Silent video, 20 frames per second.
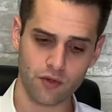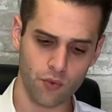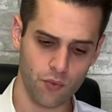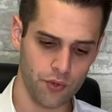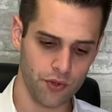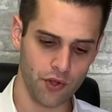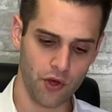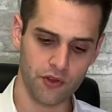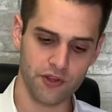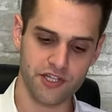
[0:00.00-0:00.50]

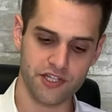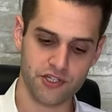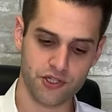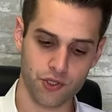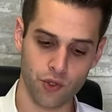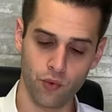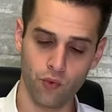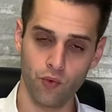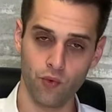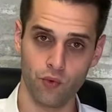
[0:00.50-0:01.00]
with all these
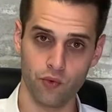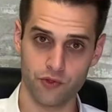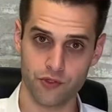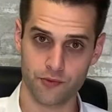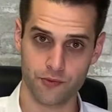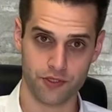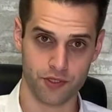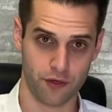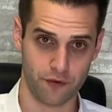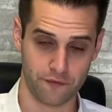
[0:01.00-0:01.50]
tools,
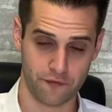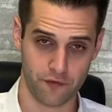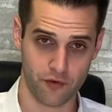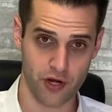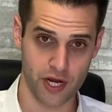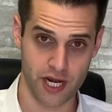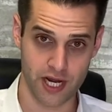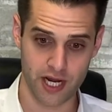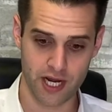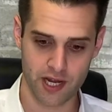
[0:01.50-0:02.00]
which are
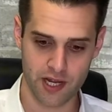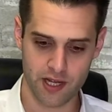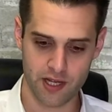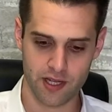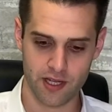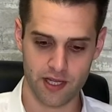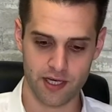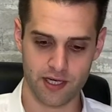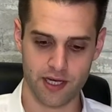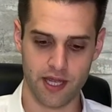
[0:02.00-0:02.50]
free
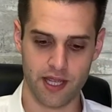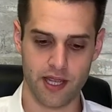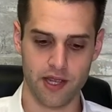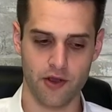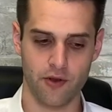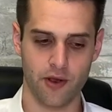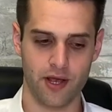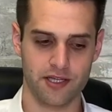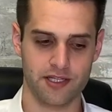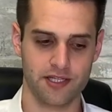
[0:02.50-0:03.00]
in the E
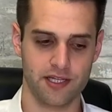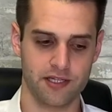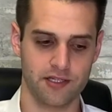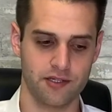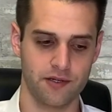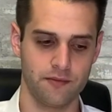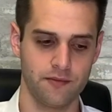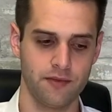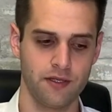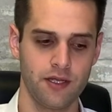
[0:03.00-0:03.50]
O S
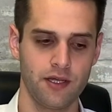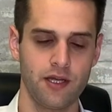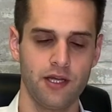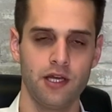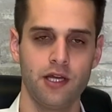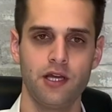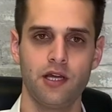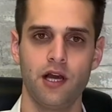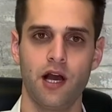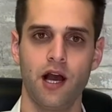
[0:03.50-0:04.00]
system,
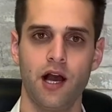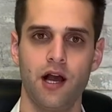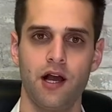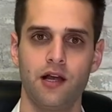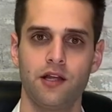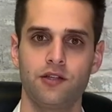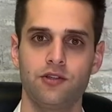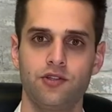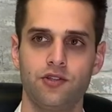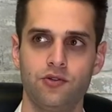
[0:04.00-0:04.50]
uh,
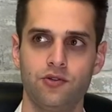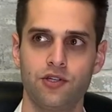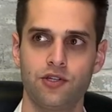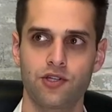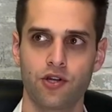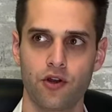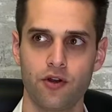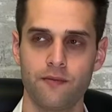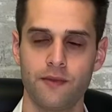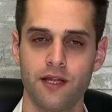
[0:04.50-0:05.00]
to
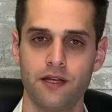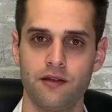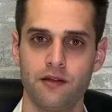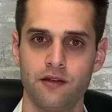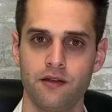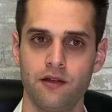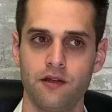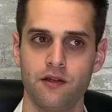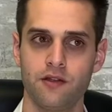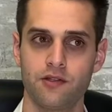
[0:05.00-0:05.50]

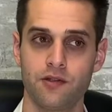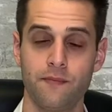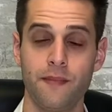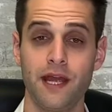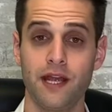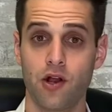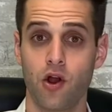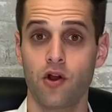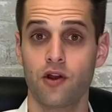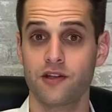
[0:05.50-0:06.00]
determine, to
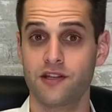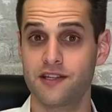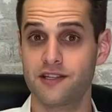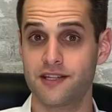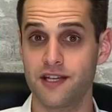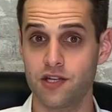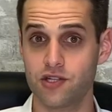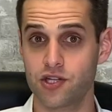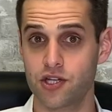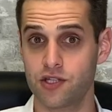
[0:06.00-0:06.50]
make hard
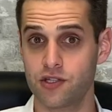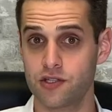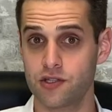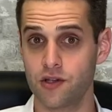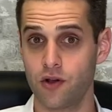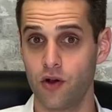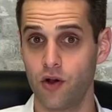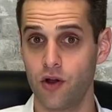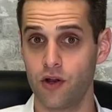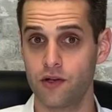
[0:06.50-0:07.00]
decisions
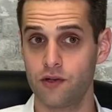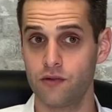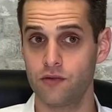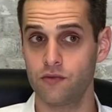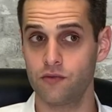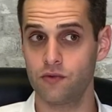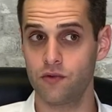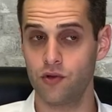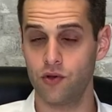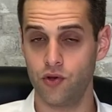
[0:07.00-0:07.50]
on
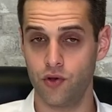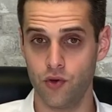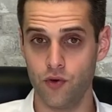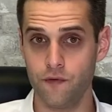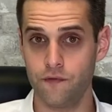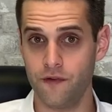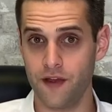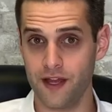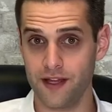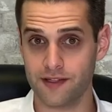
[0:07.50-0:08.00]
who
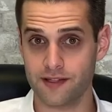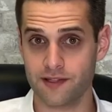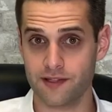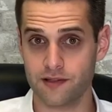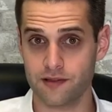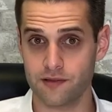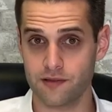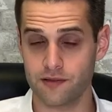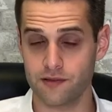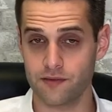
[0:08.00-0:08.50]

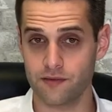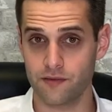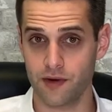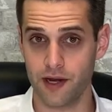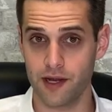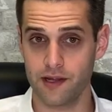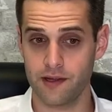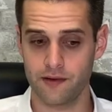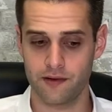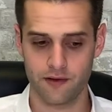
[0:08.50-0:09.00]
fits,
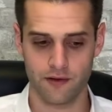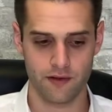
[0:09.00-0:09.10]
right?